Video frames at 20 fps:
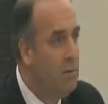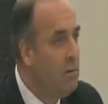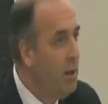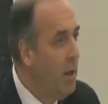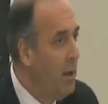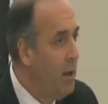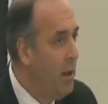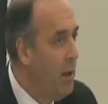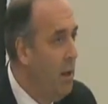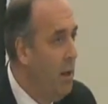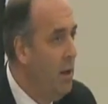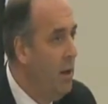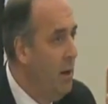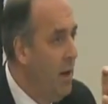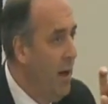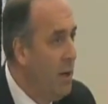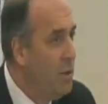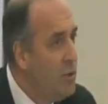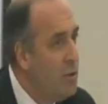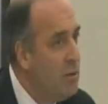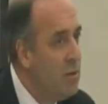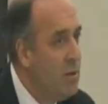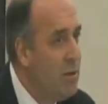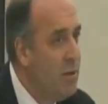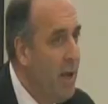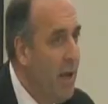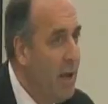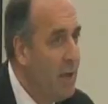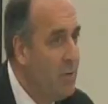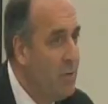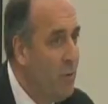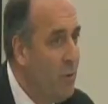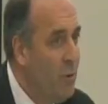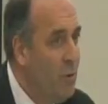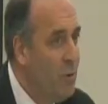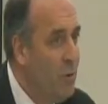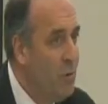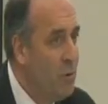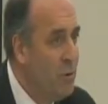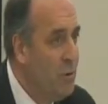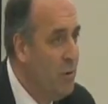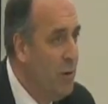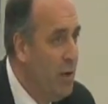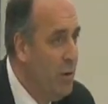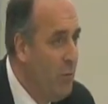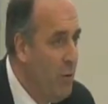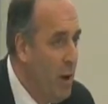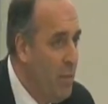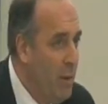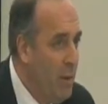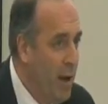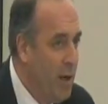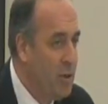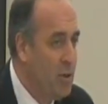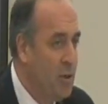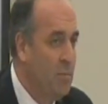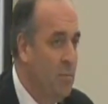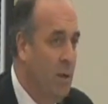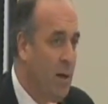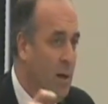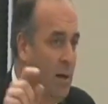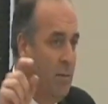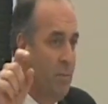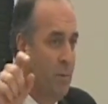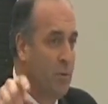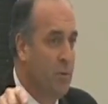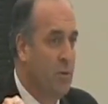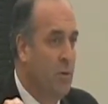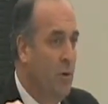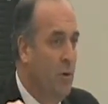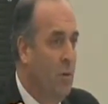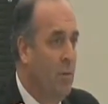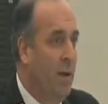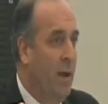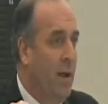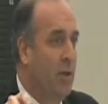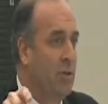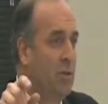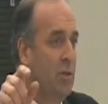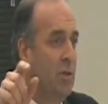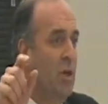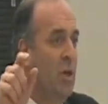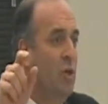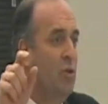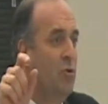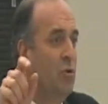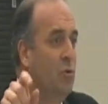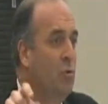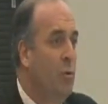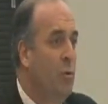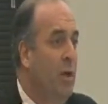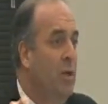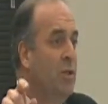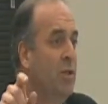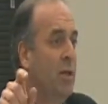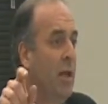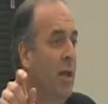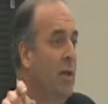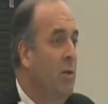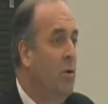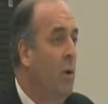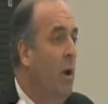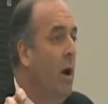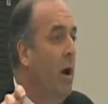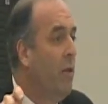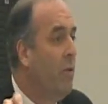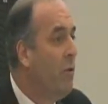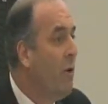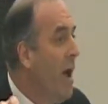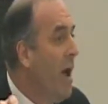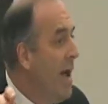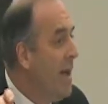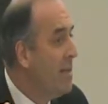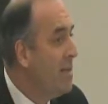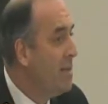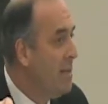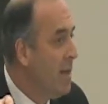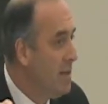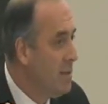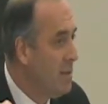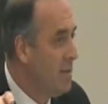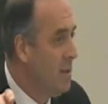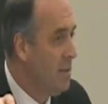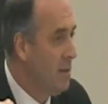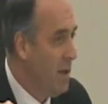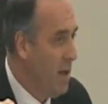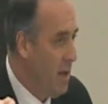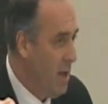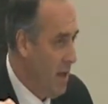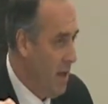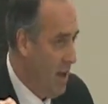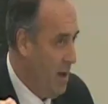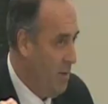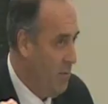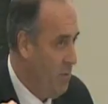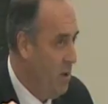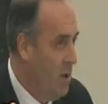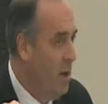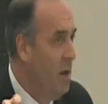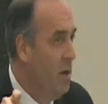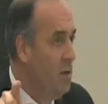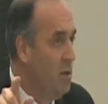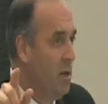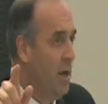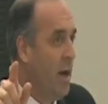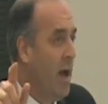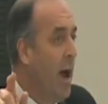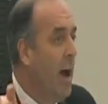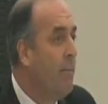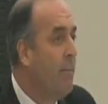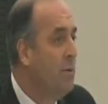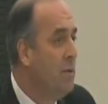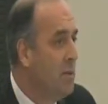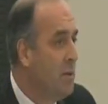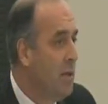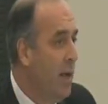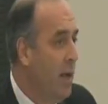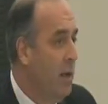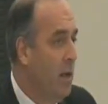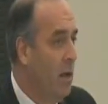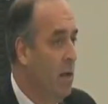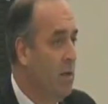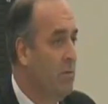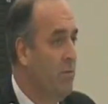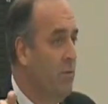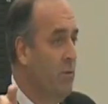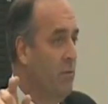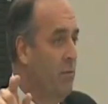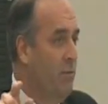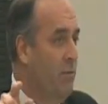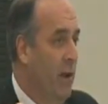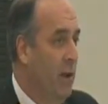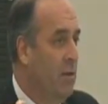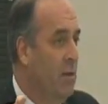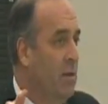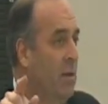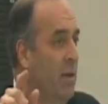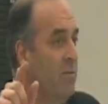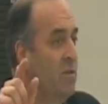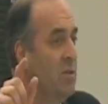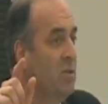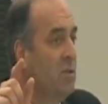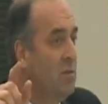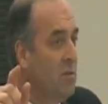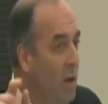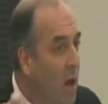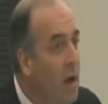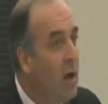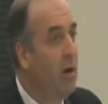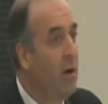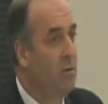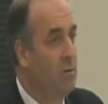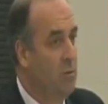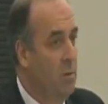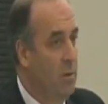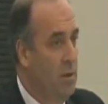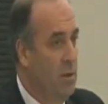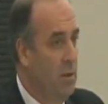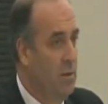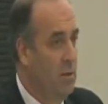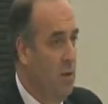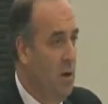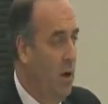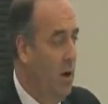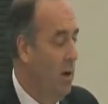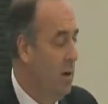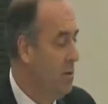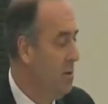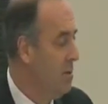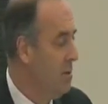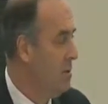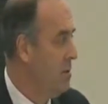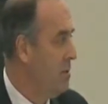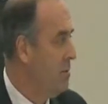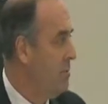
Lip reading: Take not just the tax foreclosure and in rem action, but an in personam action to reach into other assets that they have to compensate us for the fact that they've stuck us with these costs.